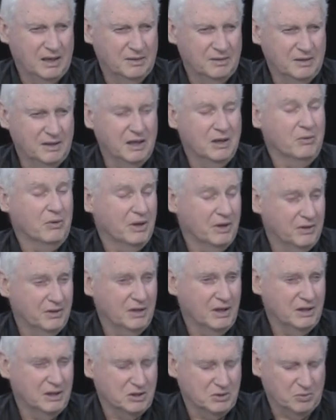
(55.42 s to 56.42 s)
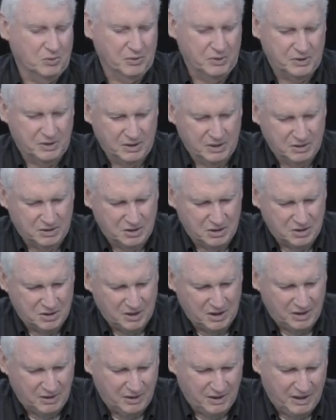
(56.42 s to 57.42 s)
anyway, I just wanted to, to
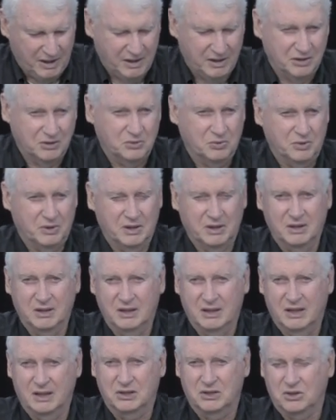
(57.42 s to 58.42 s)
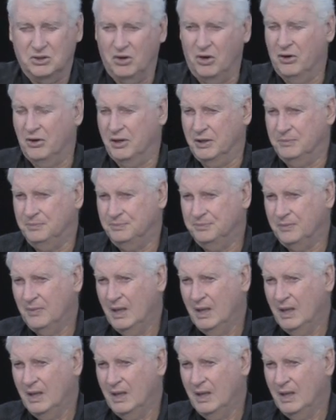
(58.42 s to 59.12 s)
say that as we get started.